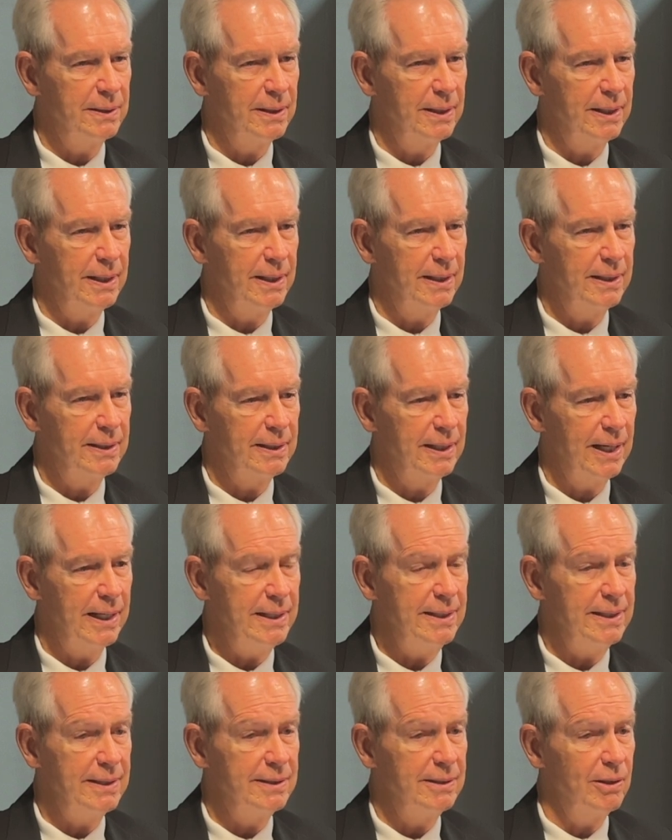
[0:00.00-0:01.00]
And I
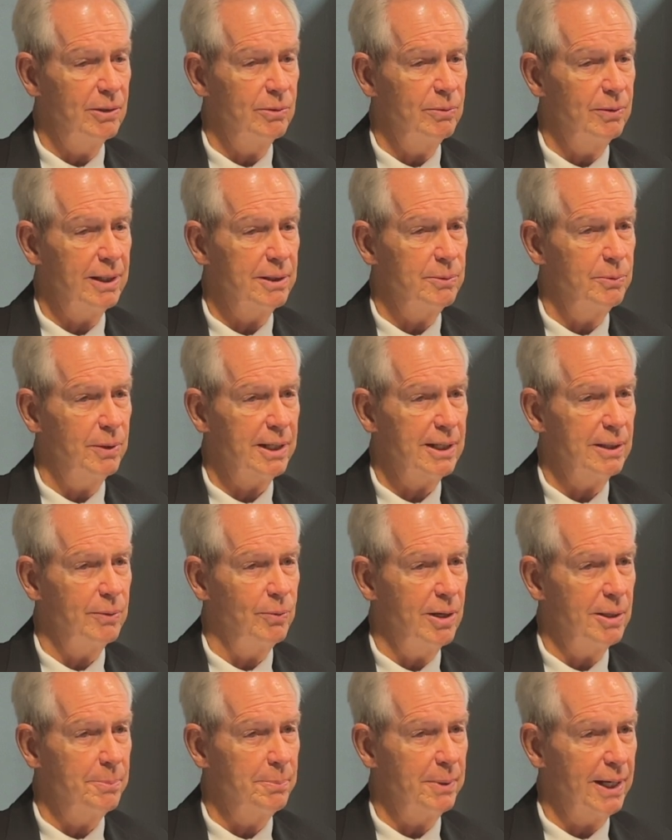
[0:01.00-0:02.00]
didn't know really what I
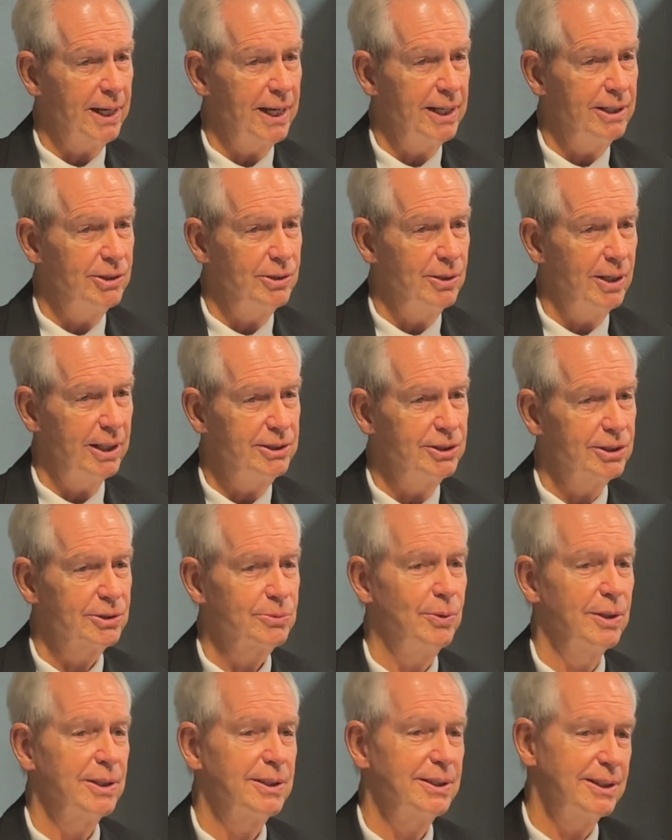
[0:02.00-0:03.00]
want, but I knew I just
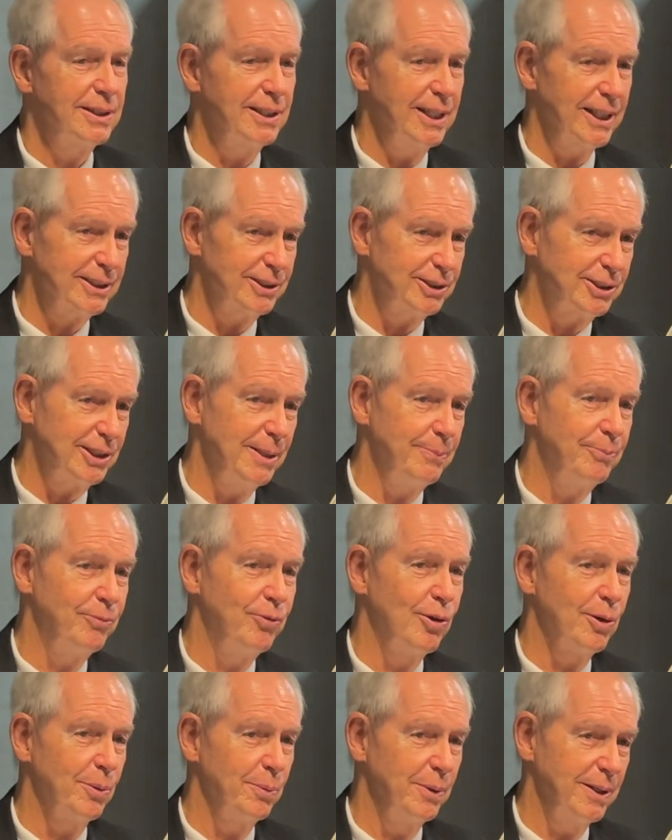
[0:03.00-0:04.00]
wanted to take a step
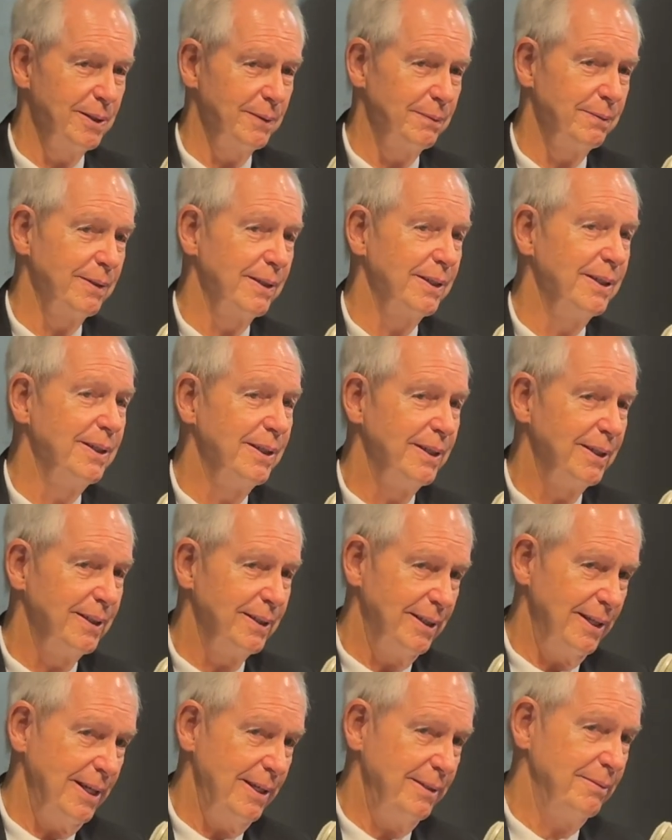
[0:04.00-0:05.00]
forward
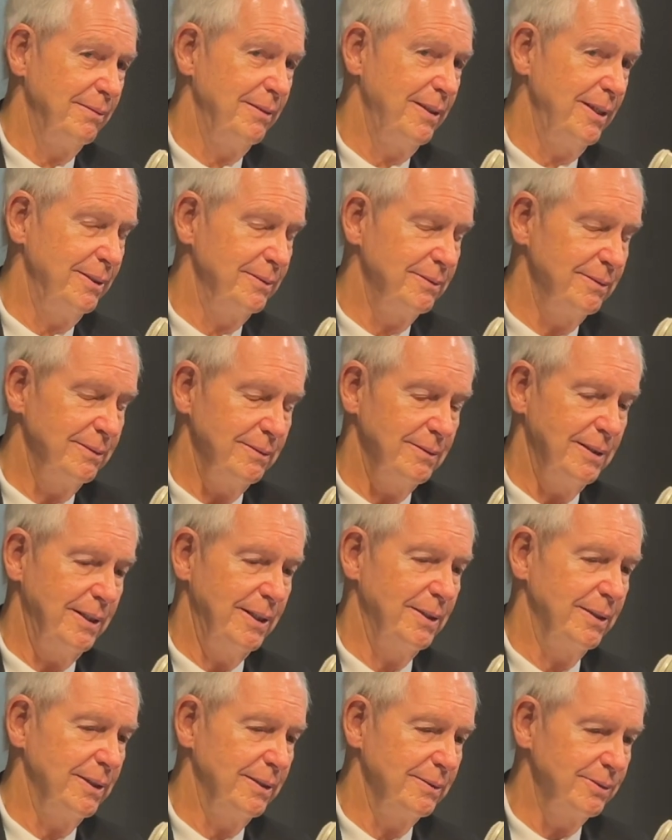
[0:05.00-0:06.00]

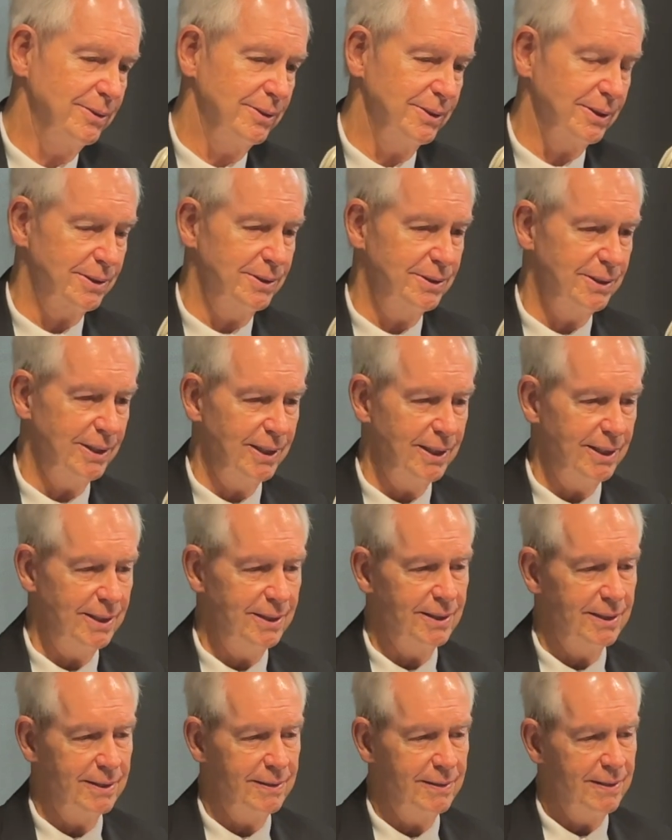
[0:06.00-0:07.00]
and
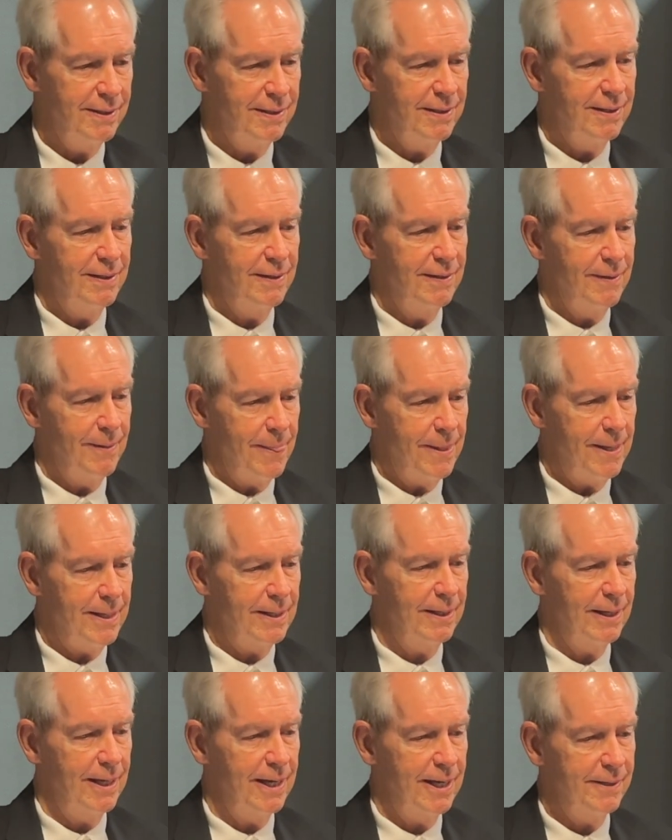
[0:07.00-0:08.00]
succeed in
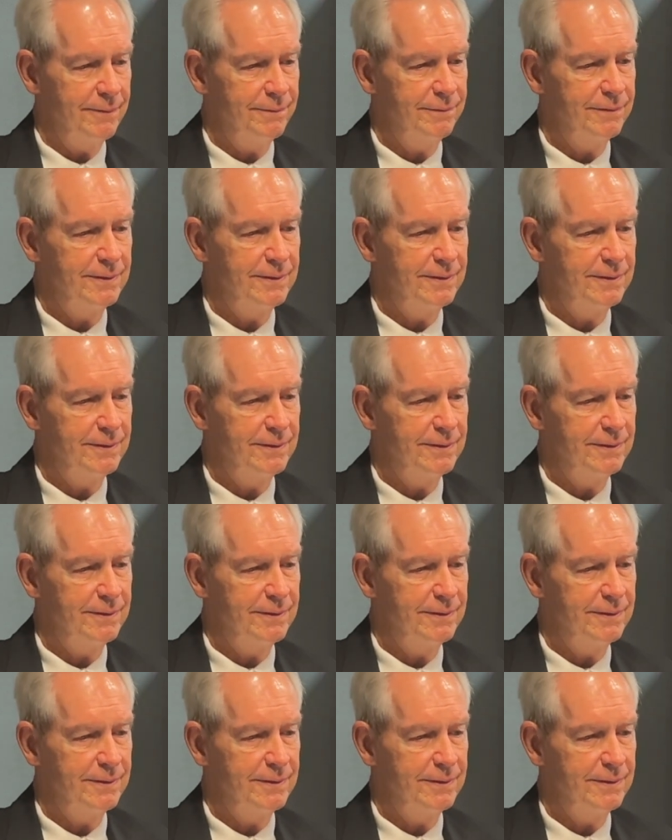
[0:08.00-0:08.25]
life.